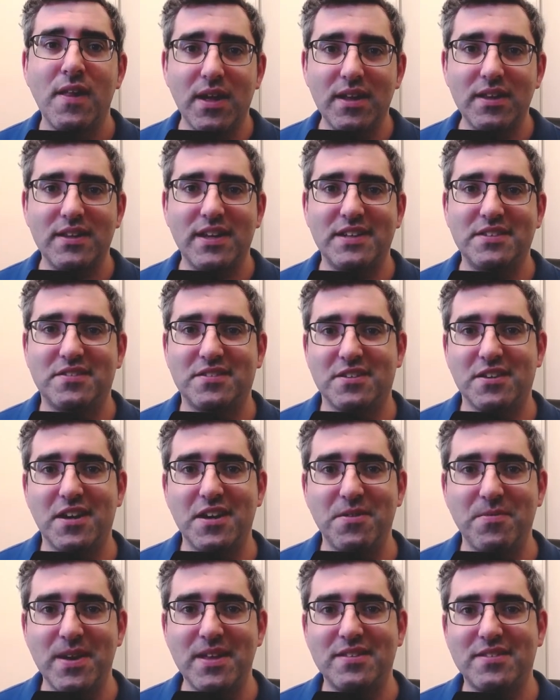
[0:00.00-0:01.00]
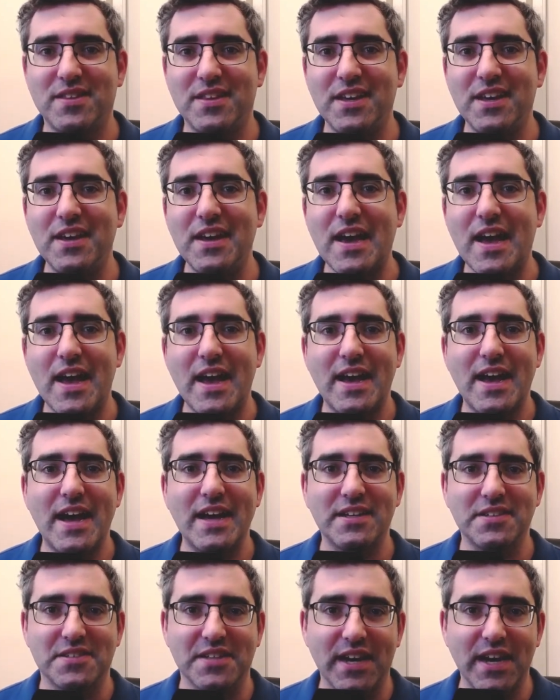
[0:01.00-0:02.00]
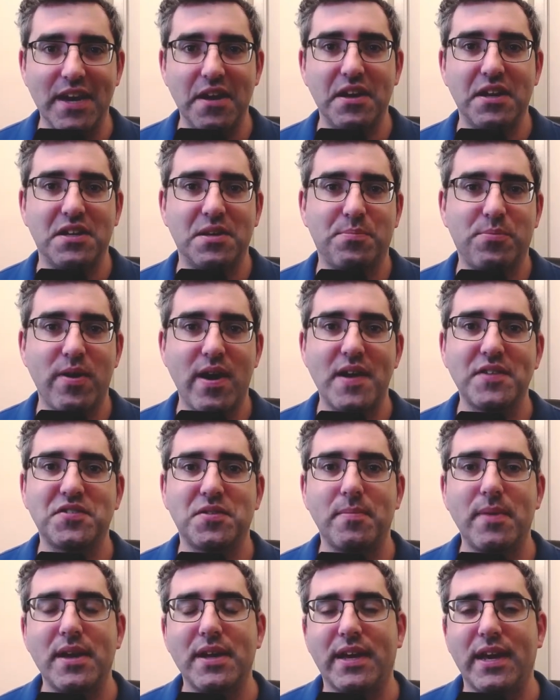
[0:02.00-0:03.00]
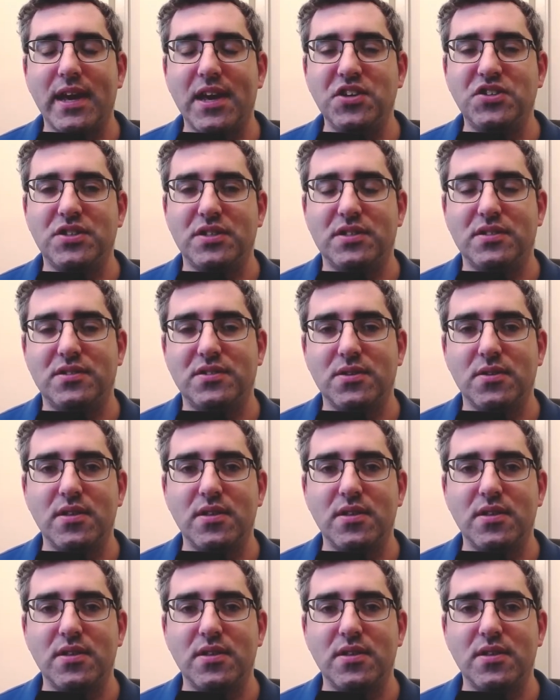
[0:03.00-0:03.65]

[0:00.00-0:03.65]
well, let's start with the anxiety and depression medications.